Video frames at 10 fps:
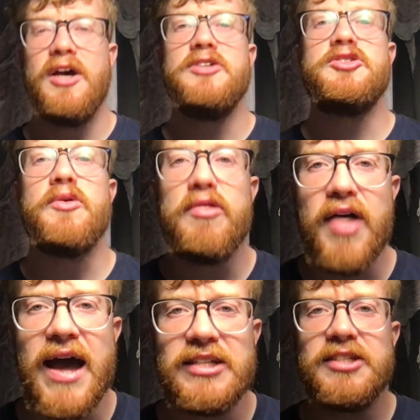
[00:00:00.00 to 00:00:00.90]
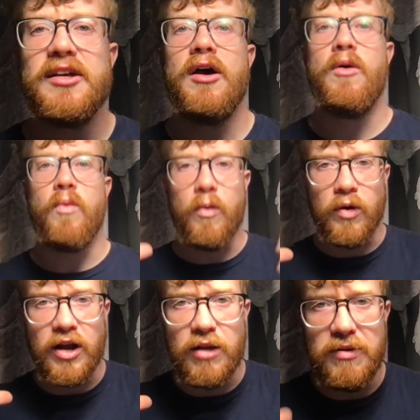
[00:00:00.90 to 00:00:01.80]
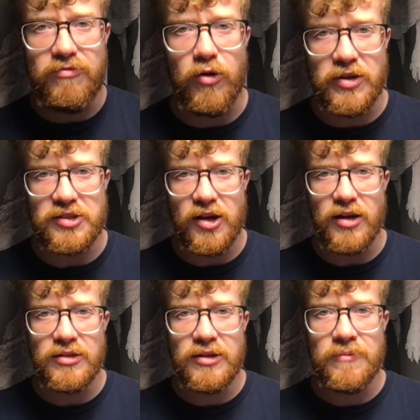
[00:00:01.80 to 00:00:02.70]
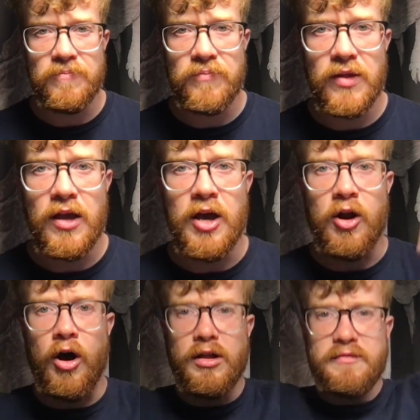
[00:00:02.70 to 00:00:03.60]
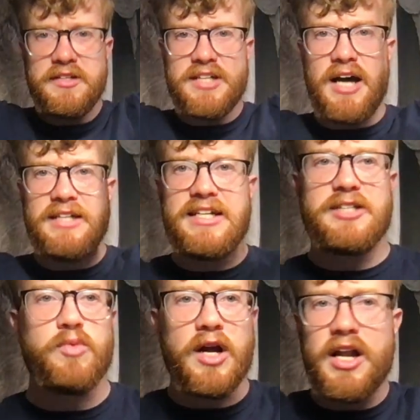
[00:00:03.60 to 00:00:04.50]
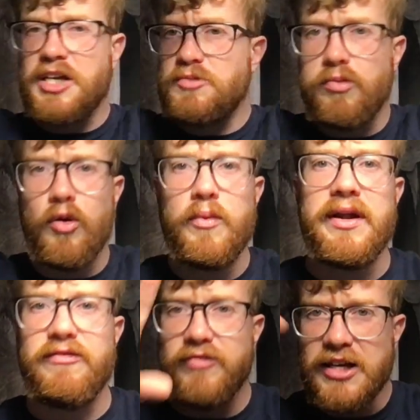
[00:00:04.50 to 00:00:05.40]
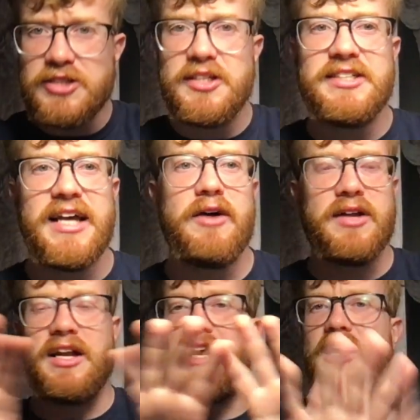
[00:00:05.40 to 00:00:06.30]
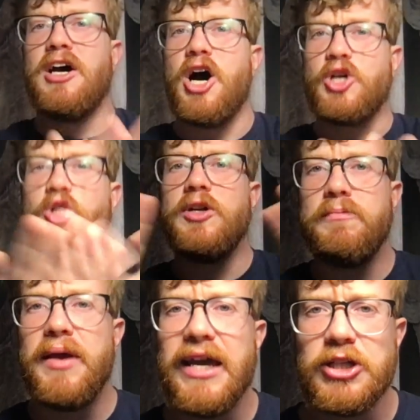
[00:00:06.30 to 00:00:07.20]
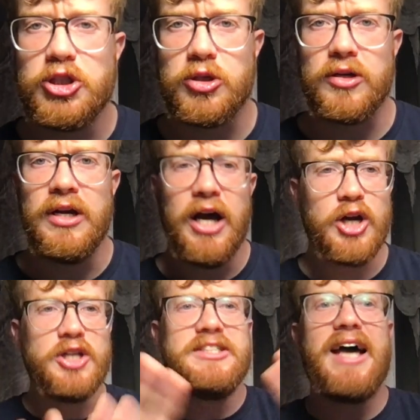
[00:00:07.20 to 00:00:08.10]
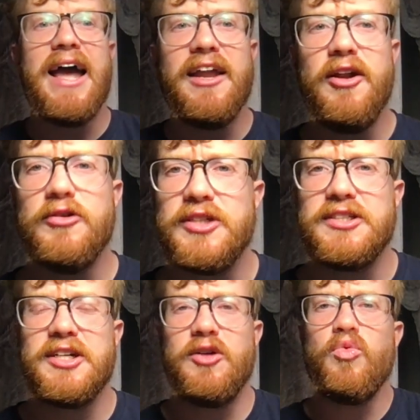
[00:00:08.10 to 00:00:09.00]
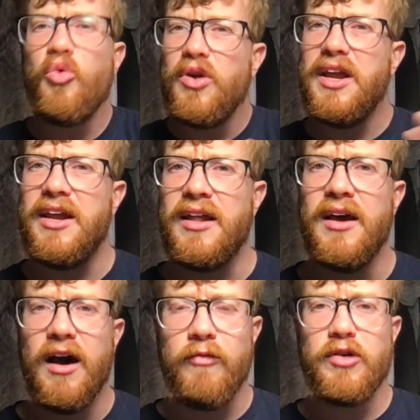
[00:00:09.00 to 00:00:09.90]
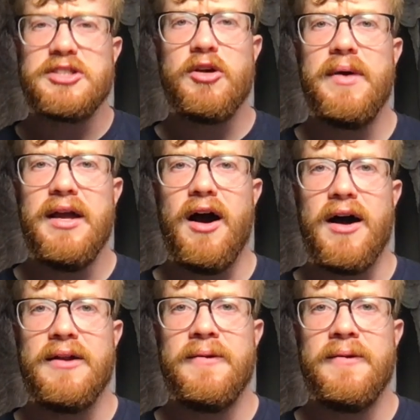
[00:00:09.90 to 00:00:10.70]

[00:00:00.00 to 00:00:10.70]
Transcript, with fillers: So that's what we're going to be focused on and all of these contexts. We're going to explore, we're going to flesh this out, we're going to get a, a, good picture, a good diagnosis, a good read of what's going on.